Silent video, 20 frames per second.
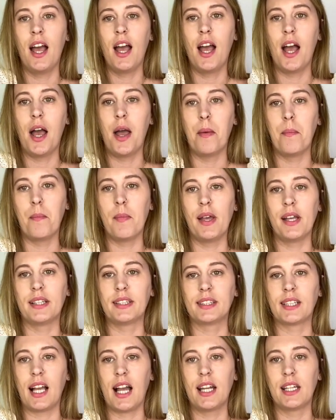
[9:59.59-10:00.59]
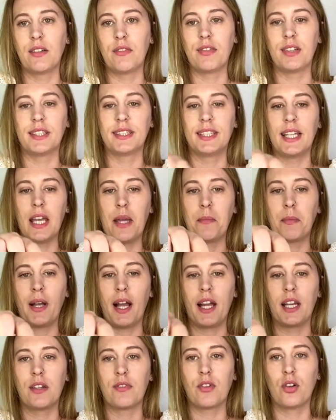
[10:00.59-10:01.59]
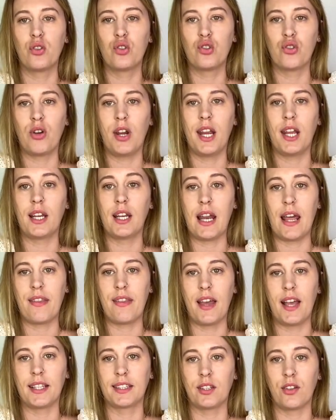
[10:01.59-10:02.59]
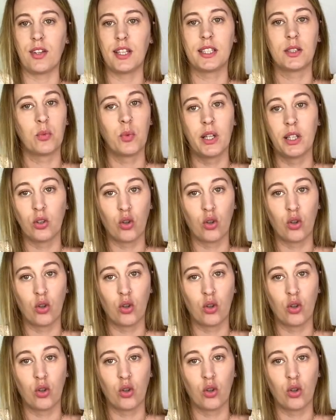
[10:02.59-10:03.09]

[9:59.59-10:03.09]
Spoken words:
It's kind of the same kind of untreated leather, so this will